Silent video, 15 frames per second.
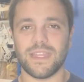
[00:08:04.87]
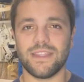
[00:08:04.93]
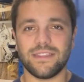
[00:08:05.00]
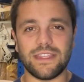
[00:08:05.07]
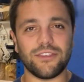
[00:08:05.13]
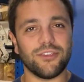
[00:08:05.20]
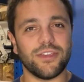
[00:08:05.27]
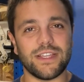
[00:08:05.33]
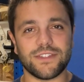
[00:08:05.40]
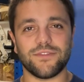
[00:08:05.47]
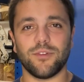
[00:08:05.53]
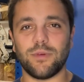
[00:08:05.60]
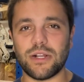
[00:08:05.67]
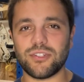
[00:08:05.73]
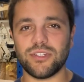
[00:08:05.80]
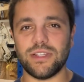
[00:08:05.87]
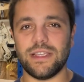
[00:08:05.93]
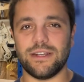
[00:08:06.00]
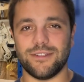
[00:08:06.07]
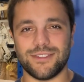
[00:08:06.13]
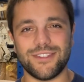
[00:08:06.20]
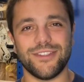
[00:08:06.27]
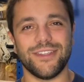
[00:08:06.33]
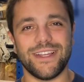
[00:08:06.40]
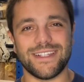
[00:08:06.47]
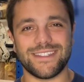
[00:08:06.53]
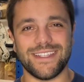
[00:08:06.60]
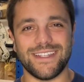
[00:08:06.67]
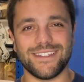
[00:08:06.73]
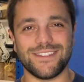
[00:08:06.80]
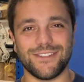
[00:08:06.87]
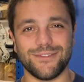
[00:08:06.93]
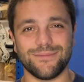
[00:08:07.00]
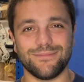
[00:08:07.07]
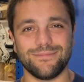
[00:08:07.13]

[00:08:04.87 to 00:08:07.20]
Thank you guys for watching, and I'll see you guys again soon.